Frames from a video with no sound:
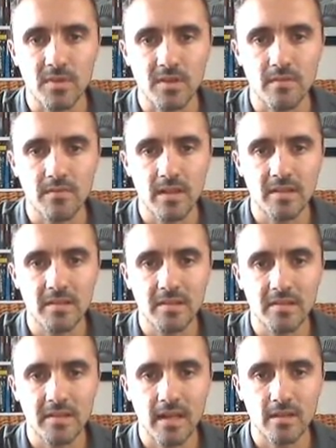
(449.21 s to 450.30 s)
So if this is the
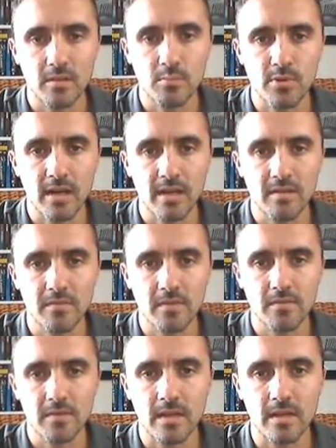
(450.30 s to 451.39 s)
standard price,
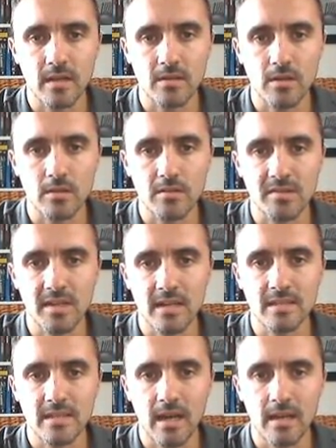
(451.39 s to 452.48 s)

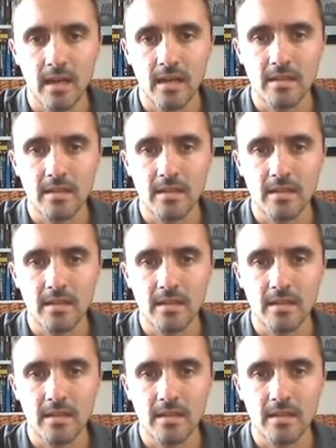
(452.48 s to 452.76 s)
$15.99,